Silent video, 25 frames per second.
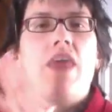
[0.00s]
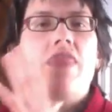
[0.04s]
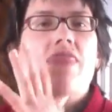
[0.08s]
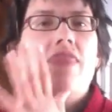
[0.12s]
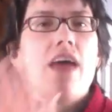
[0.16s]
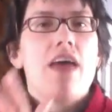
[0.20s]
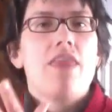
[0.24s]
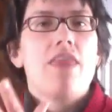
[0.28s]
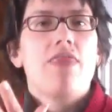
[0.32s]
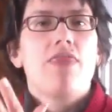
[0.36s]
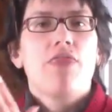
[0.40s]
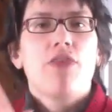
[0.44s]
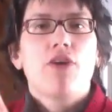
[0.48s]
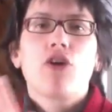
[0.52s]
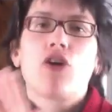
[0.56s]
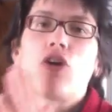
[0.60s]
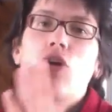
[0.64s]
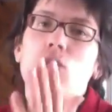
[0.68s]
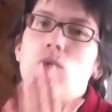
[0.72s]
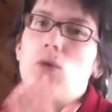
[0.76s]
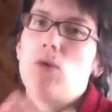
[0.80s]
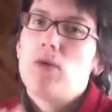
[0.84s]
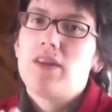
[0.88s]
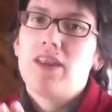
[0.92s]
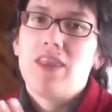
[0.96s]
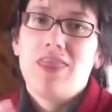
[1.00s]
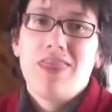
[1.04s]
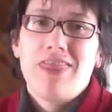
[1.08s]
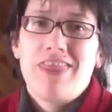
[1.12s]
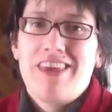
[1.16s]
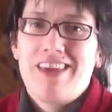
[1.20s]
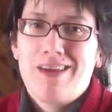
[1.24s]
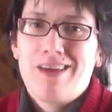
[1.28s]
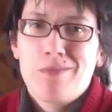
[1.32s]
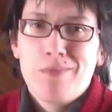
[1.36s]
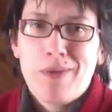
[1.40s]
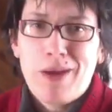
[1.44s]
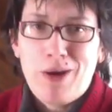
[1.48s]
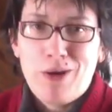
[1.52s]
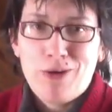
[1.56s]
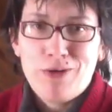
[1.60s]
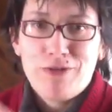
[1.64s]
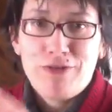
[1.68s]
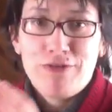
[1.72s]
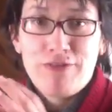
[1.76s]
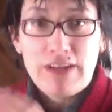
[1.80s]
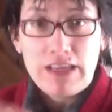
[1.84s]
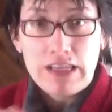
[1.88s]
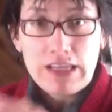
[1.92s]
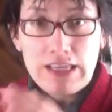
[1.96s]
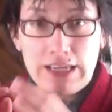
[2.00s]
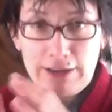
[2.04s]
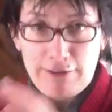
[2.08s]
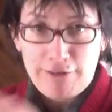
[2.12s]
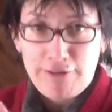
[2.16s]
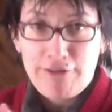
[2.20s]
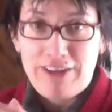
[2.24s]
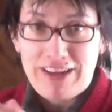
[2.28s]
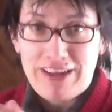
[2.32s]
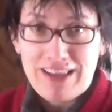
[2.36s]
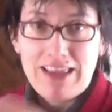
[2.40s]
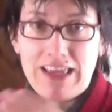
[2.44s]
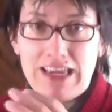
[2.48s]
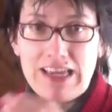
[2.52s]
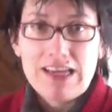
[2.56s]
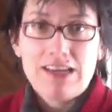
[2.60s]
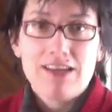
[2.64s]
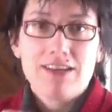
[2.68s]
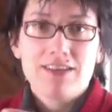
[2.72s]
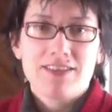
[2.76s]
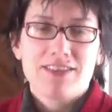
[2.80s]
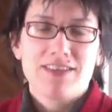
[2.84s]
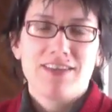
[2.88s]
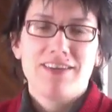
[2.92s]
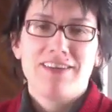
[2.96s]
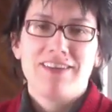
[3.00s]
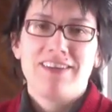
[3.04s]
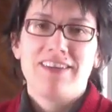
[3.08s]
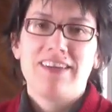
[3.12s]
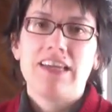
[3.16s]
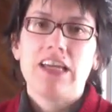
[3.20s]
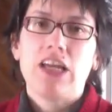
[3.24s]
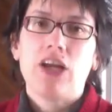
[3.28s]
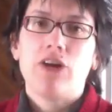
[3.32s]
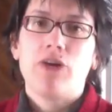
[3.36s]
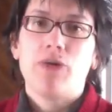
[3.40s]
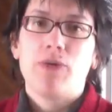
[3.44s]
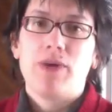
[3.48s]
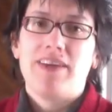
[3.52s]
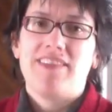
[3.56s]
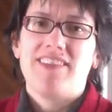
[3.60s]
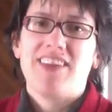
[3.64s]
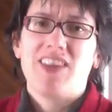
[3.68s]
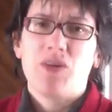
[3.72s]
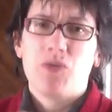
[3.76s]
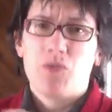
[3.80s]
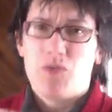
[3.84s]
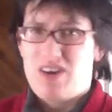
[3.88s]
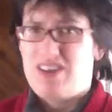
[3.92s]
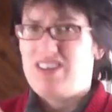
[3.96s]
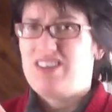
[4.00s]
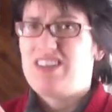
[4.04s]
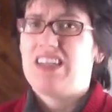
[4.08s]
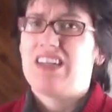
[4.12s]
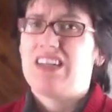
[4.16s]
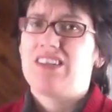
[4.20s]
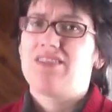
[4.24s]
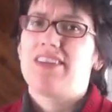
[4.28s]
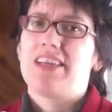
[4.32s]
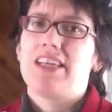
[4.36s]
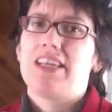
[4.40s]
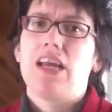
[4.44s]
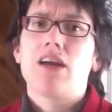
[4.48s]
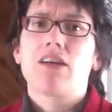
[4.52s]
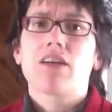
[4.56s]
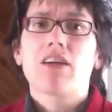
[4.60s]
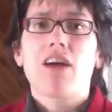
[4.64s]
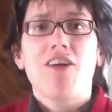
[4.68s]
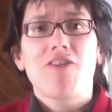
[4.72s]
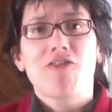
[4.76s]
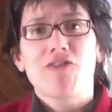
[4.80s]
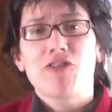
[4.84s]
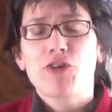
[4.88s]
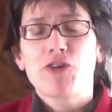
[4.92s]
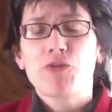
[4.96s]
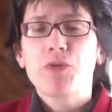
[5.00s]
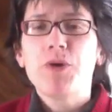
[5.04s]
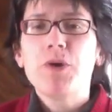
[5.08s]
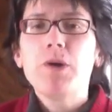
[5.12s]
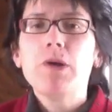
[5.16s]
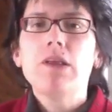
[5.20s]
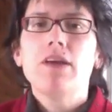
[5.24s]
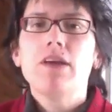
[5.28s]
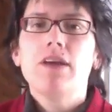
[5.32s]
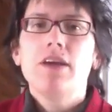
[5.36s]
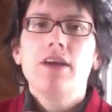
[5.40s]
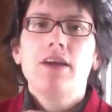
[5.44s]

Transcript: then the golden thing about feeling feelings, you know, even the ones that are really uncomfortable,